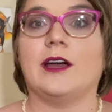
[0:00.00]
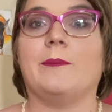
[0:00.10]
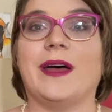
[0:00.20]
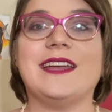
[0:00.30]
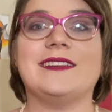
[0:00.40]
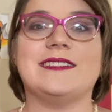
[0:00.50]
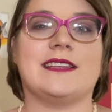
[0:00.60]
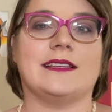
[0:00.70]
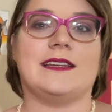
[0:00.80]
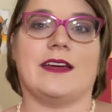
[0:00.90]
Puck
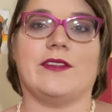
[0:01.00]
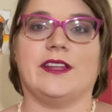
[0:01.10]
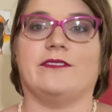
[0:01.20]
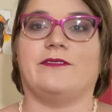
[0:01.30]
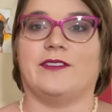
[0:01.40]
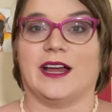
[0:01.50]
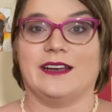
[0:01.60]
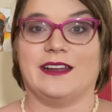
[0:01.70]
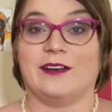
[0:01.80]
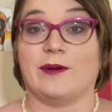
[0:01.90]
decides to have a little
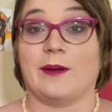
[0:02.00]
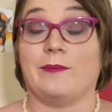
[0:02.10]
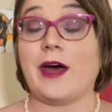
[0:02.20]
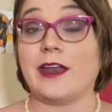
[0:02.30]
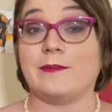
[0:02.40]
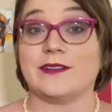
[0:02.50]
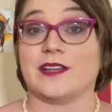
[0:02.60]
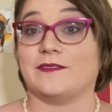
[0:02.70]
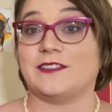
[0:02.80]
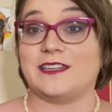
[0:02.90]
fun, and while Bottom is
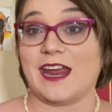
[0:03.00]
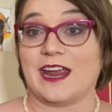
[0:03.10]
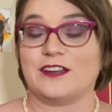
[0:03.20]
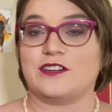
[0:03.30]
off stage,